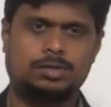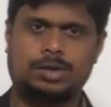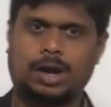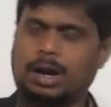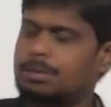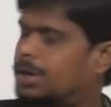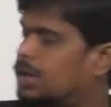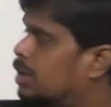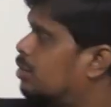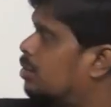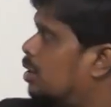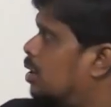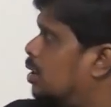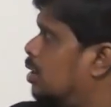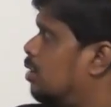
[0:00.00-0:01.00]

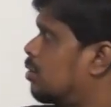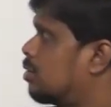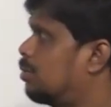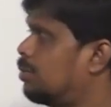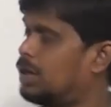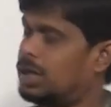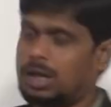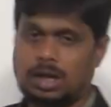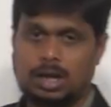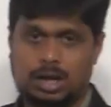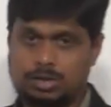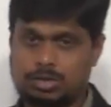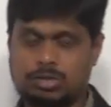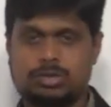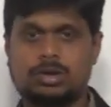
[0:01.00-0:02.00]
fragmentation and reassembly,
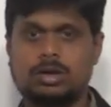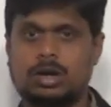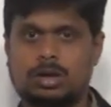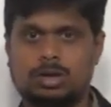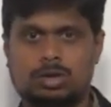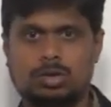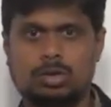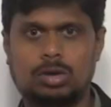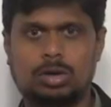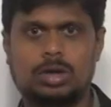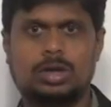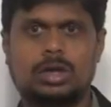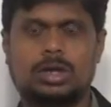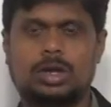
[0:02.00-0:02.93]
congestion control,